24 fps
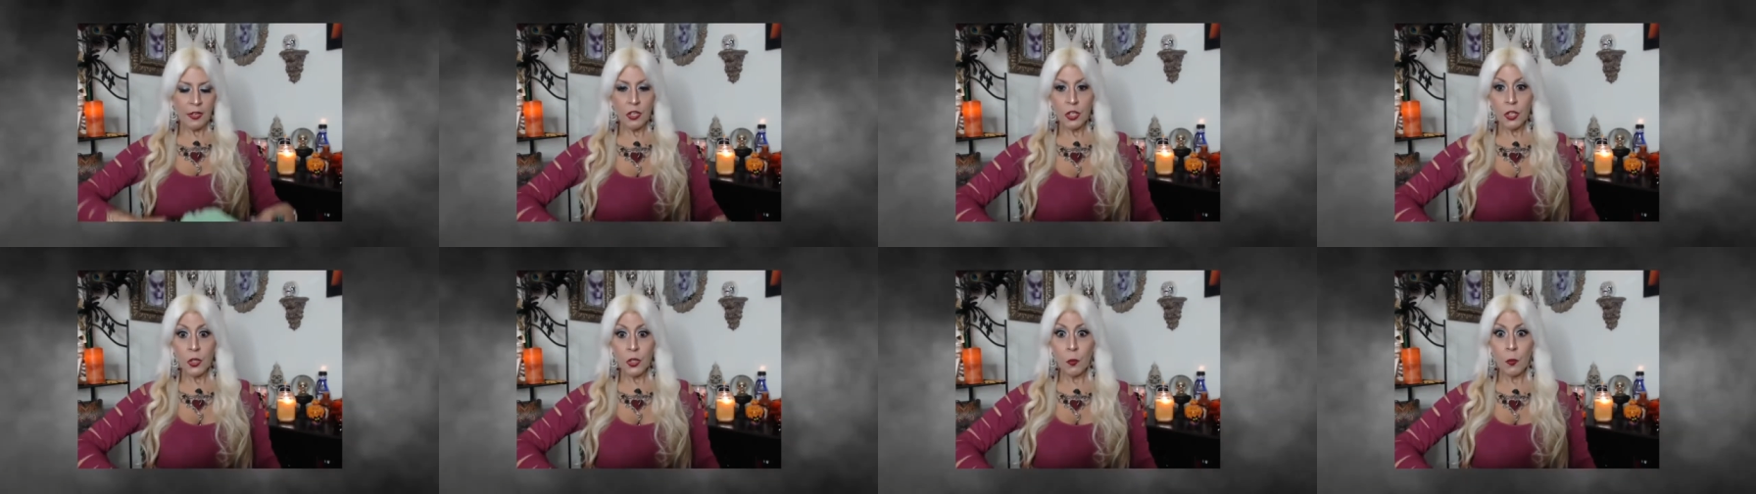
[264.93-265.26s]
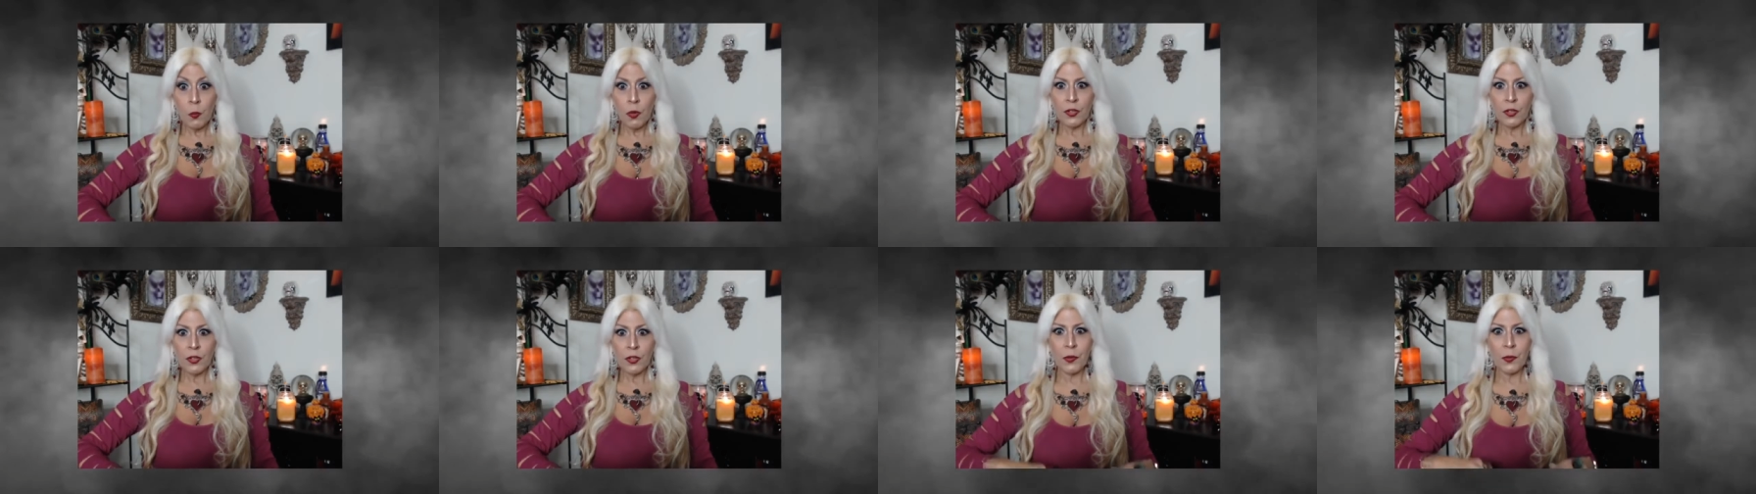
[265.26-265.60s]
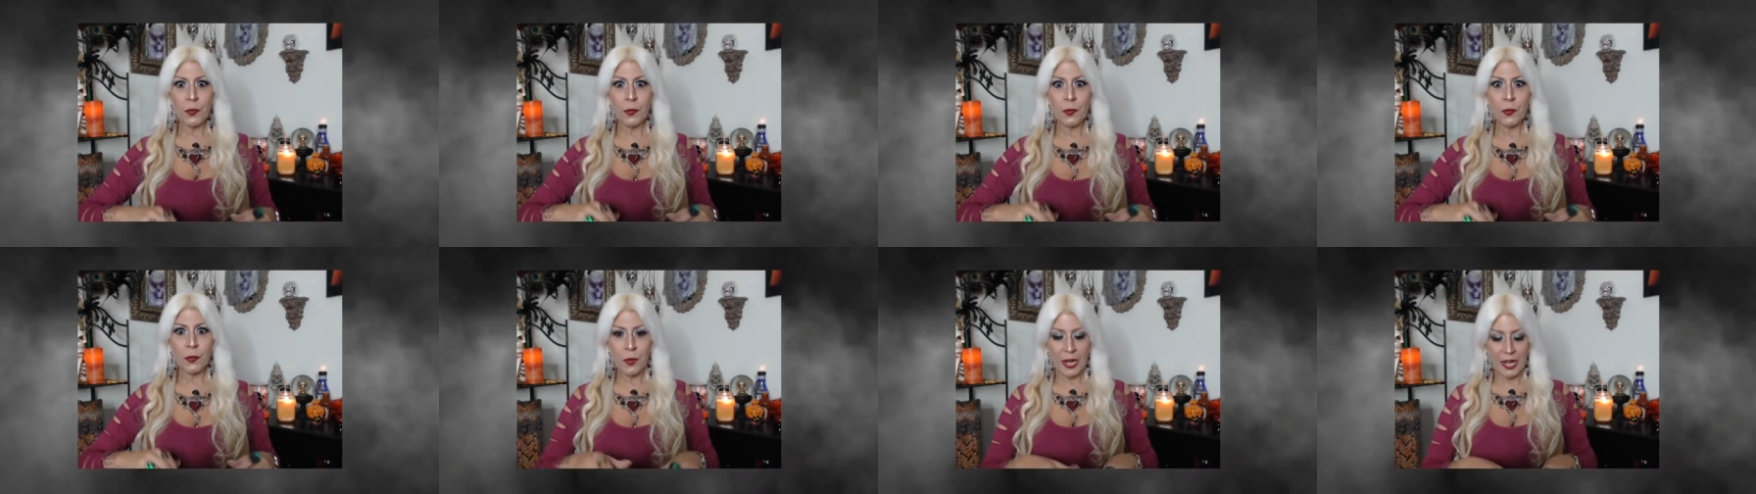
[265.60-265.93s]
you want to
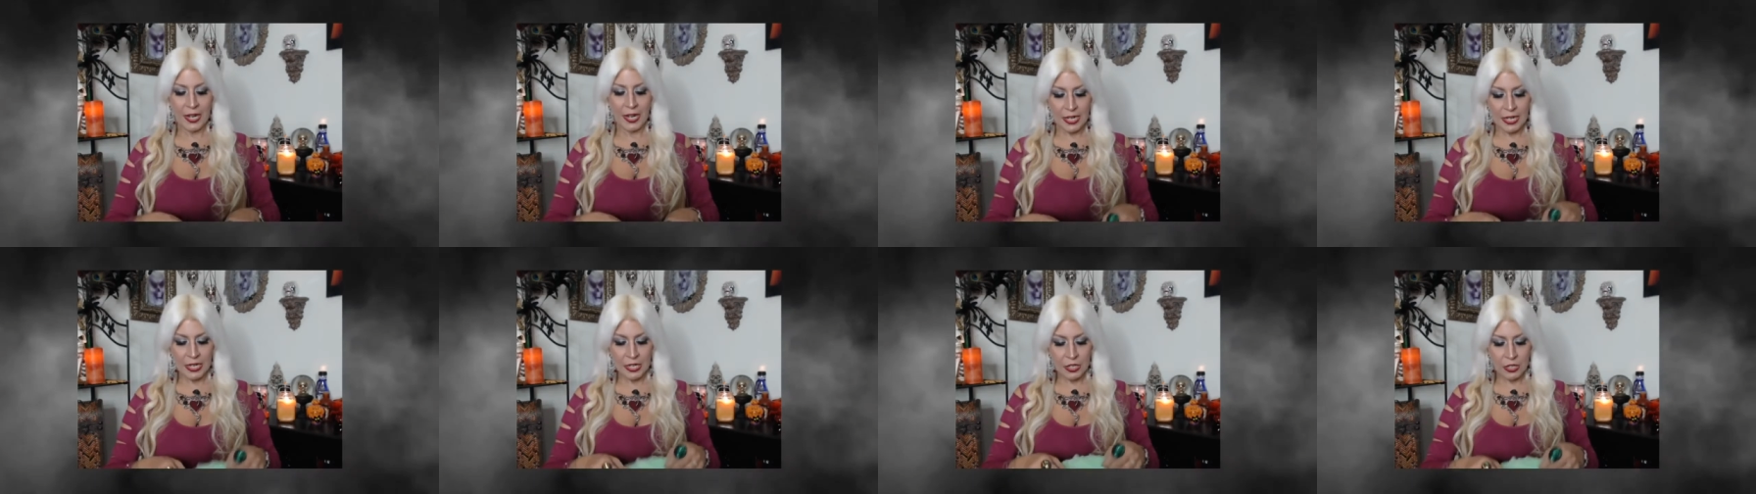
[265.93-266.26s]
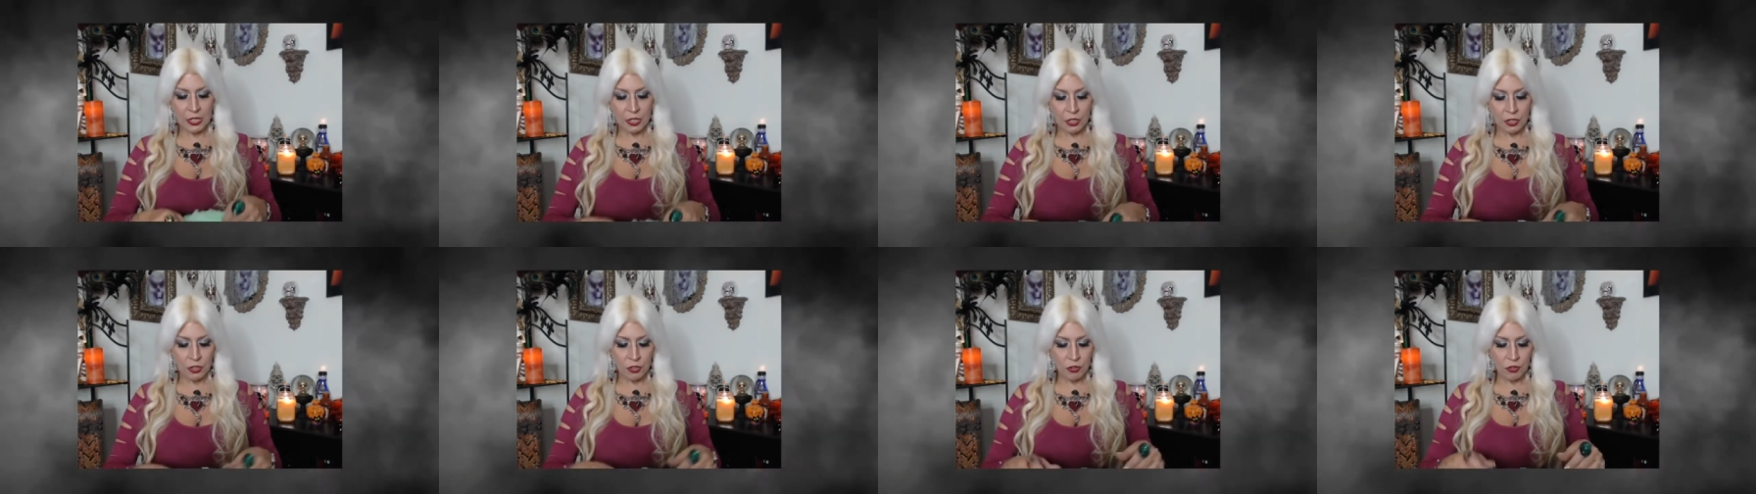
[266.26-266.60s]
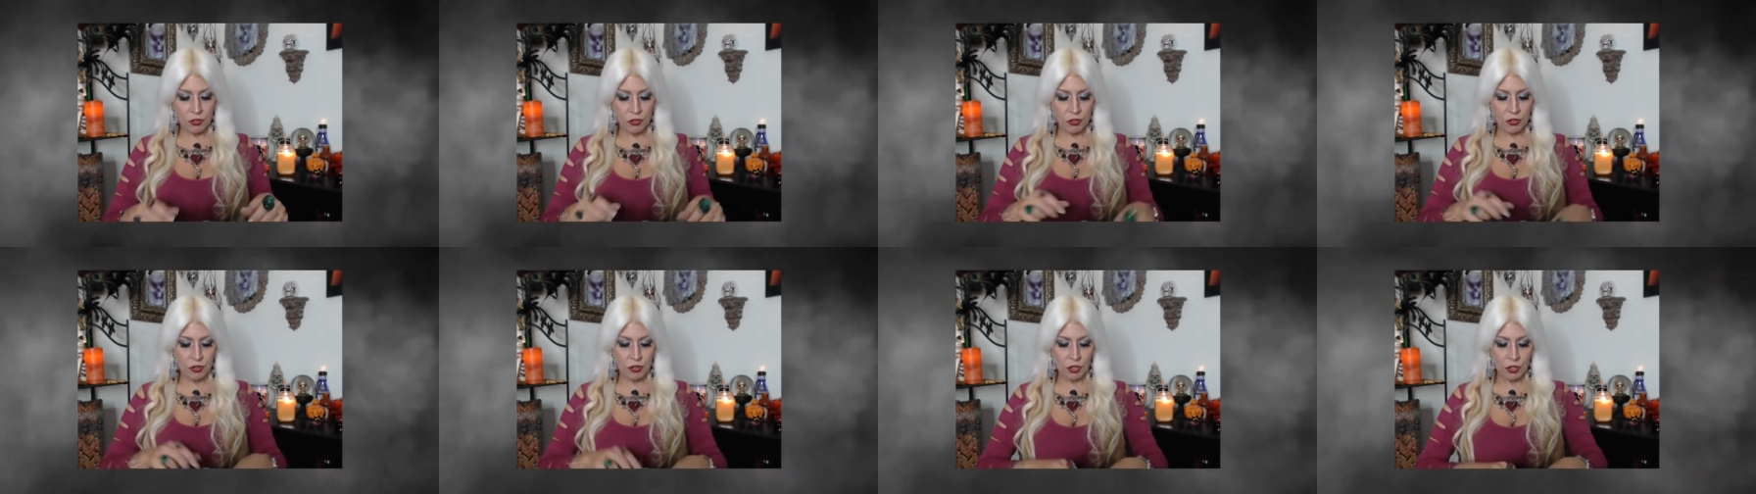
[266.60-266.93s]

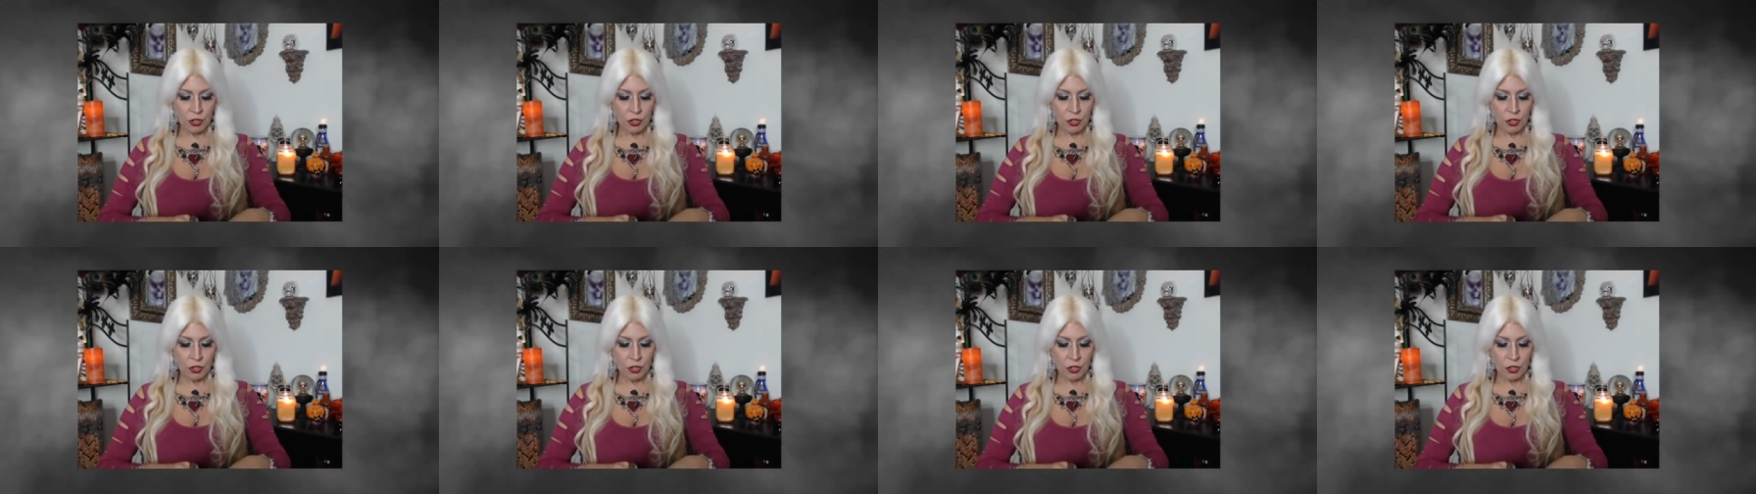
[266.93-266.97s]
arrange